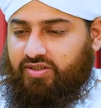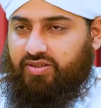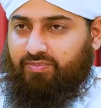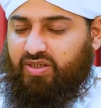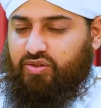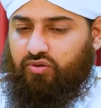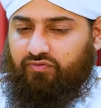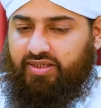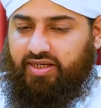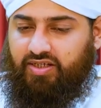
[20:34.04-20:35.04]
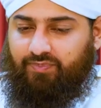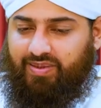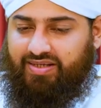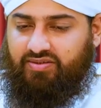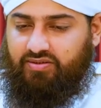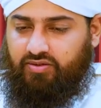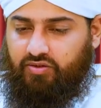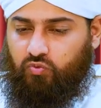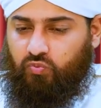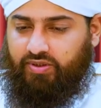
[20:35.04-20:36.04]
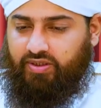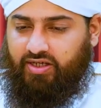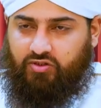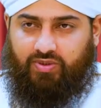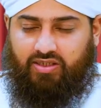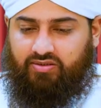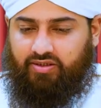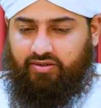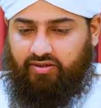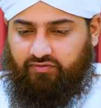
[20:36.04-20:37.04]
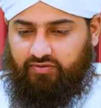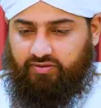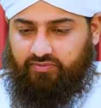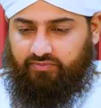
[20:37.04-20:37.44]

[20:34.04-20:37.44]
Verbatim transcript: is a means of gaining blessing in this world as well as the hereafter.